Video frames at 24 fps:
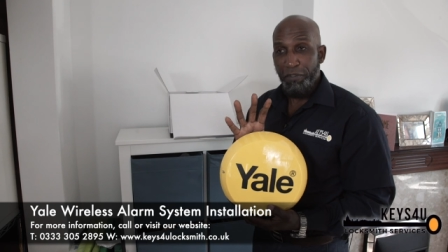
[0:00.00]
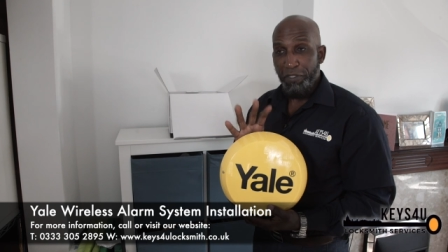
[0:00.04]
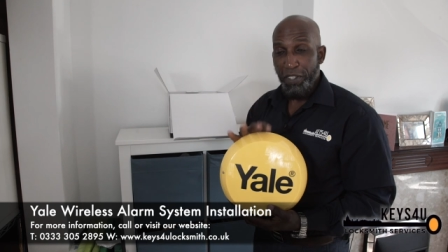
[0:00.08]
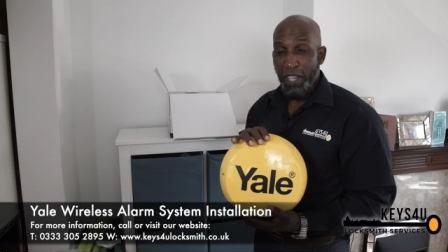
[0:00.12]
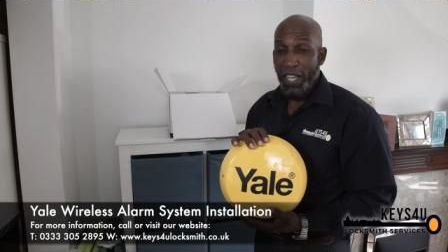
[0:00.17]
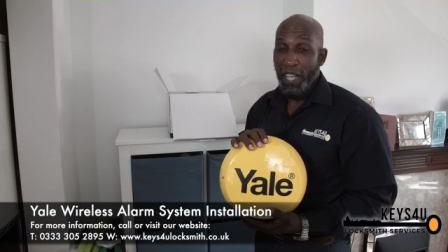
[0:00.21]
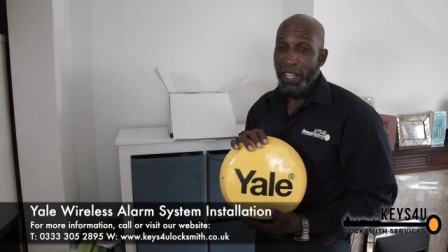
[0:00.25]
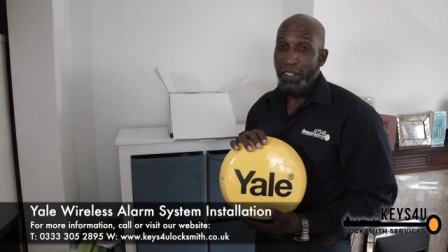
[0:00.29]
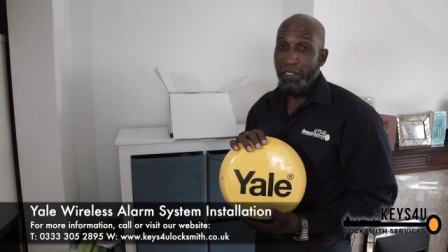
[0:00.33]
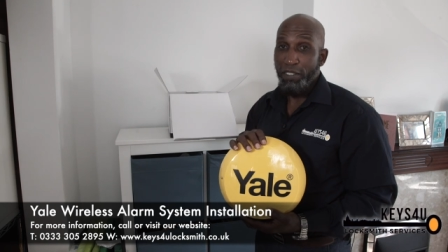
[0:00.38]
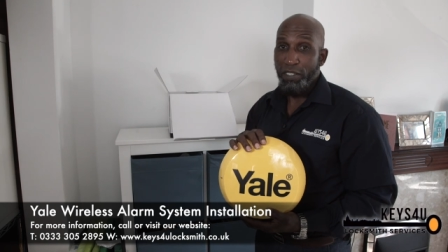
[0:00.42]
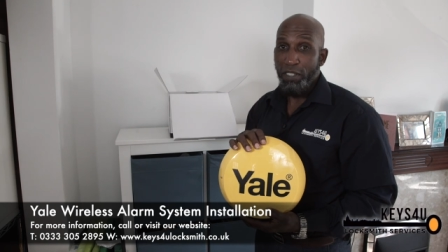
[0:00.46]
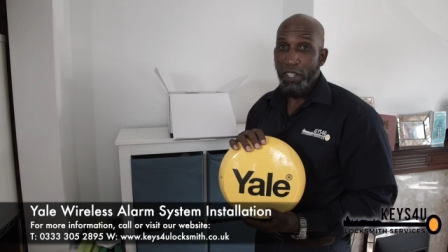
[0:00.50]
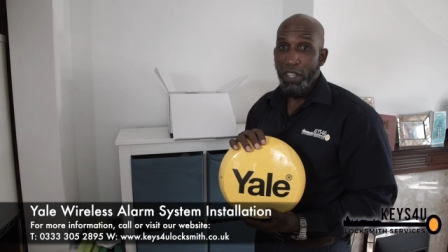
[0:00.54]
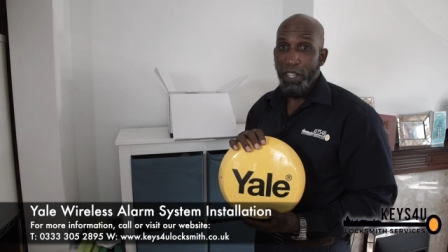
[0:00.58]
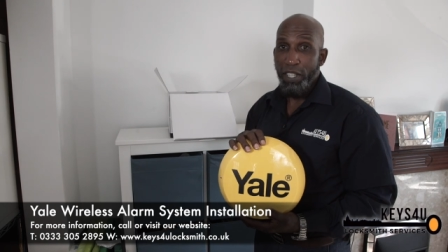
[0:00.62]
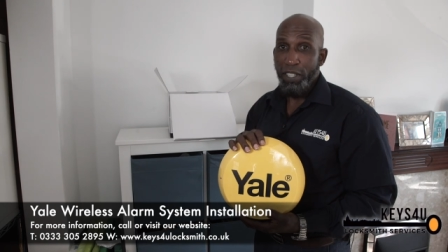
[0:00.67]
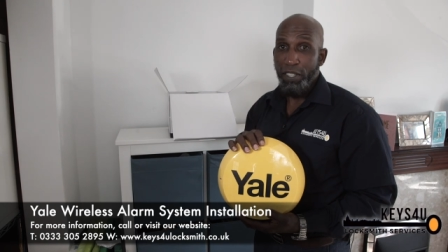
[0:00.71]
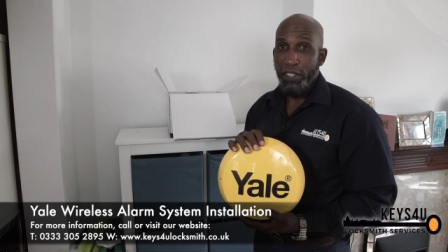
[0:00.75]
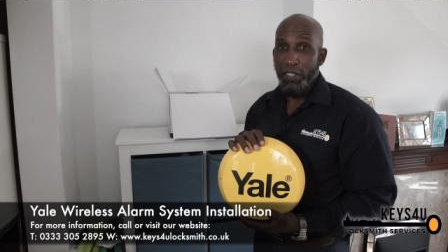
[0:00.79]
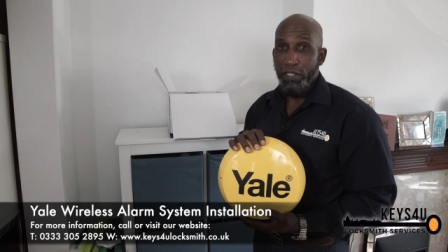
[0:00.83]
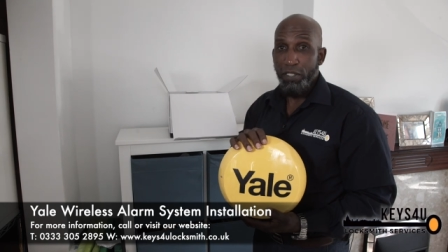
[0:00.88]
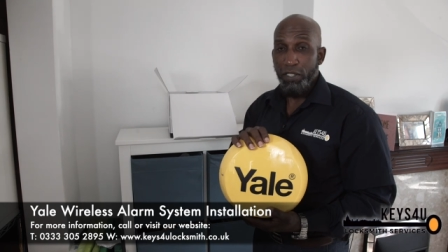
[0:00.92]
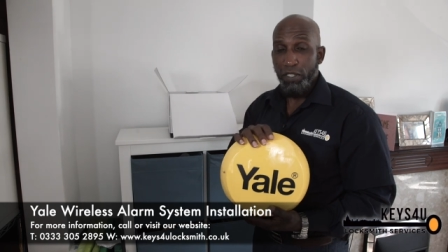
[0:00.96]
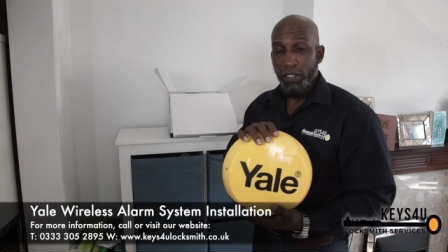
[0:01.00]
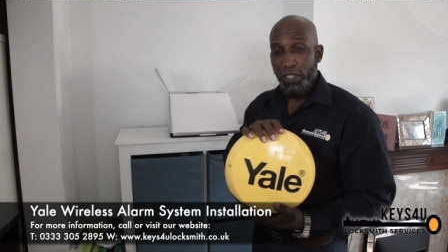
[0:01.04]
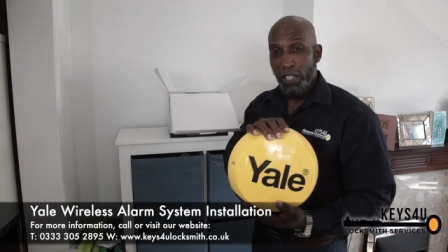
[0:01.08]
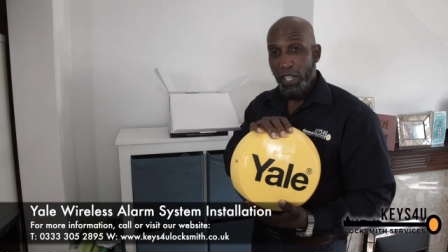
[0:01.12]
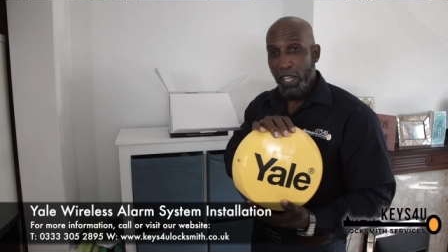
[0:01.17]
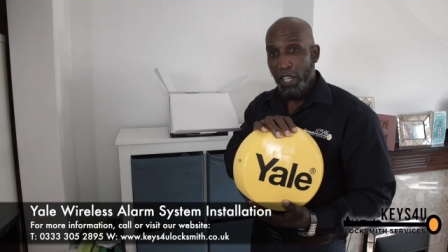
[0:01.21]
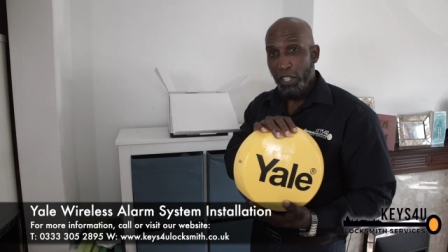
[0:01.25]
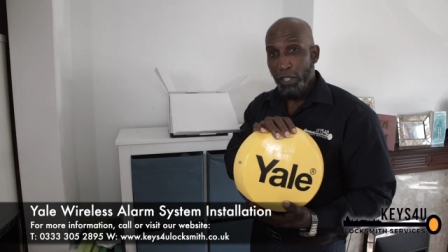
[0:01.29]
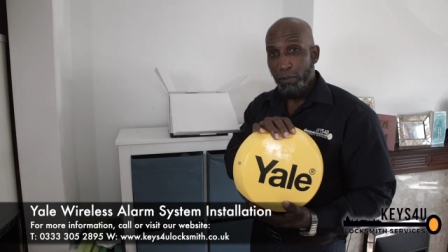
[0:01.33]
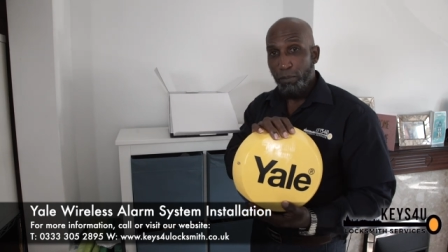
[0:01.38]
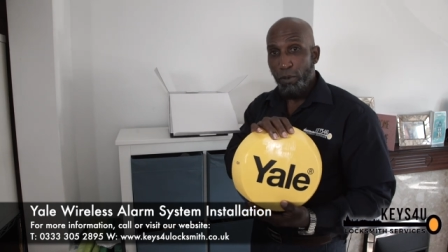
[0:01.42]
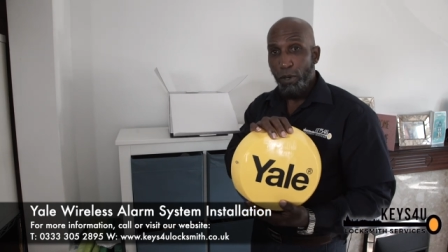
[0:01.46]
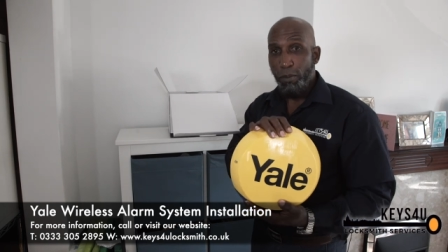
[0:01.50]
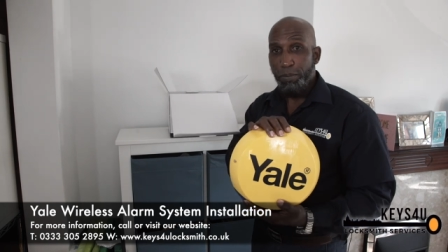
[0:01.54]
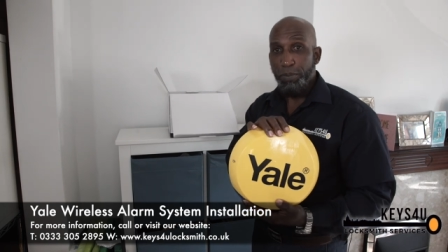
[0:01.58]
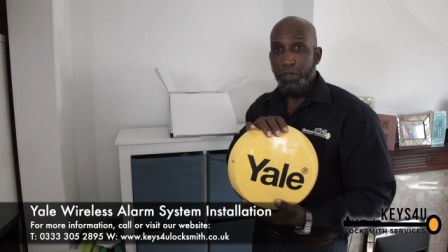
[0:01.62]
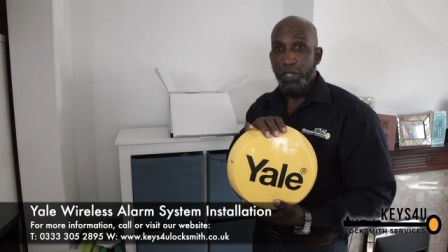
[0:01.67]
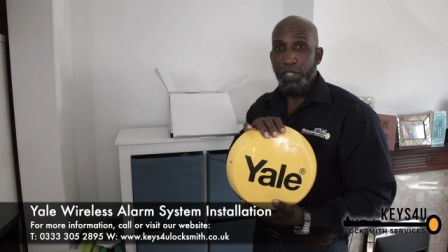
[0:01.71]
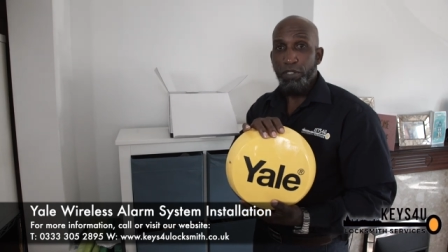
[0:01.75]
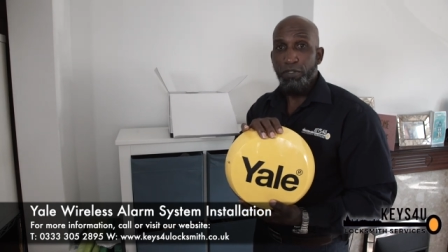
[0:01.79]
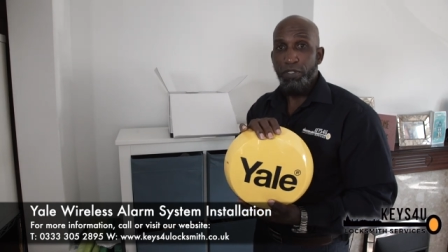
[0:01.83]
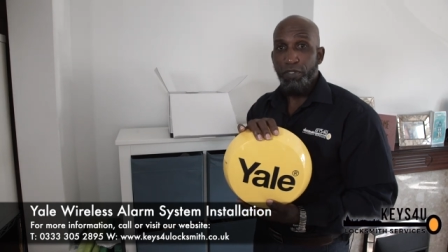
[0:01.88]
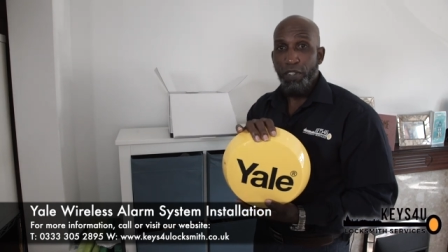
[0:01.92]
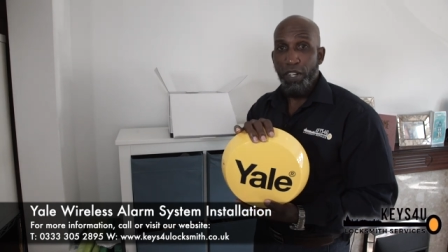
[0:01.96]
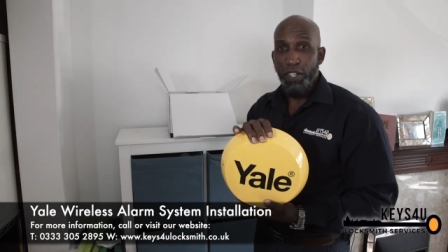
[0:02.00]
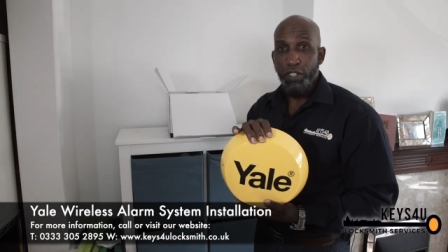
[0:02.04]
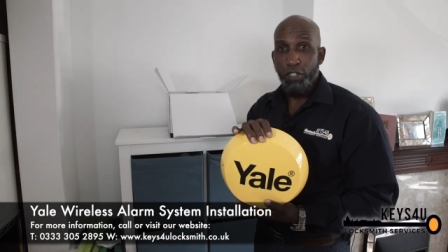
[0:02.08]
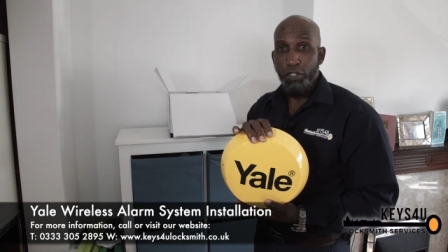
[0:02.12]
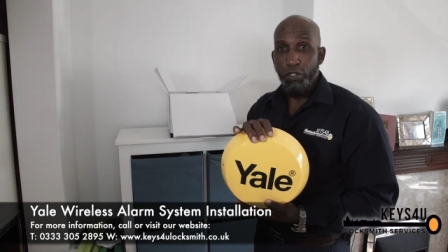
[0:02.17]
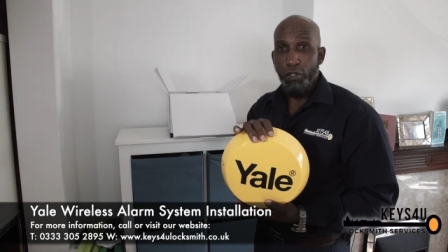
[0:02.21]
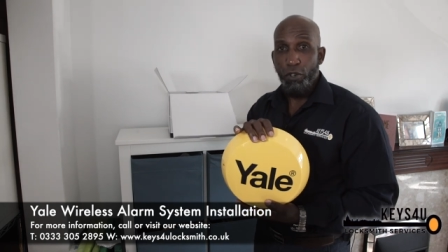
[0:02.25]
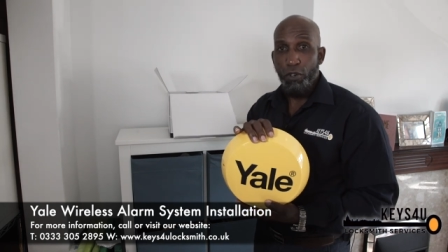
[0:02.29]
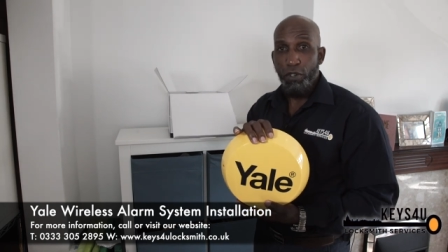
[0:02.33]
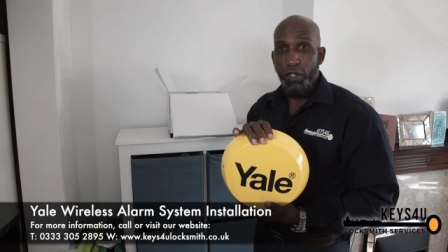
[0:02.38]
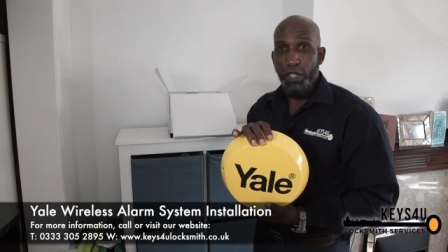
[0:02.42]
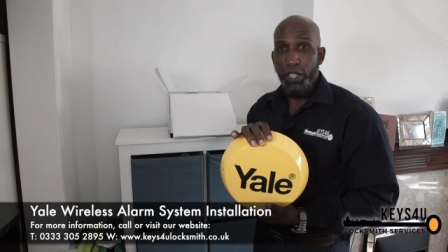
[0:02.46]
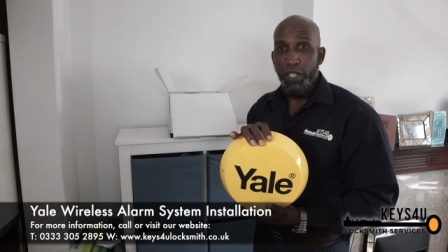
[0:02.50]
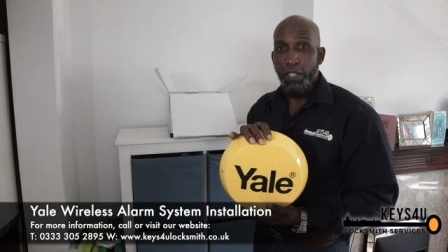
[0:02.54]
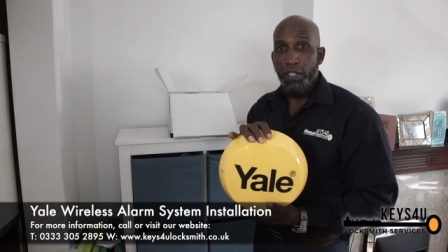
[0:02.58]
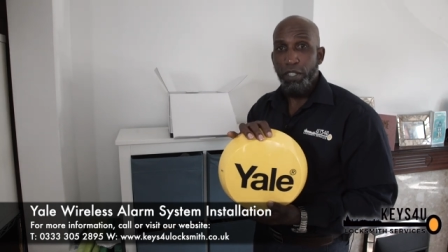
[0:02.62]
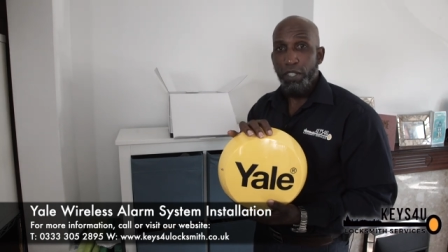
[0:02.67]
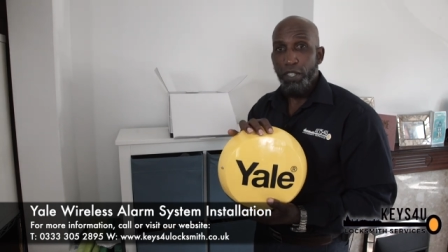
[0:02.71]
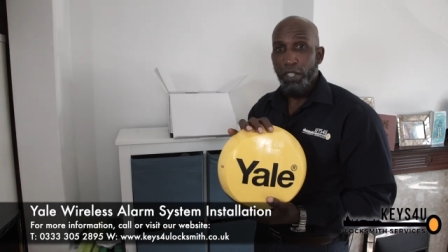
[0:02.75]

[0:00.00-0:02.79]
fit outside at the property very shortly,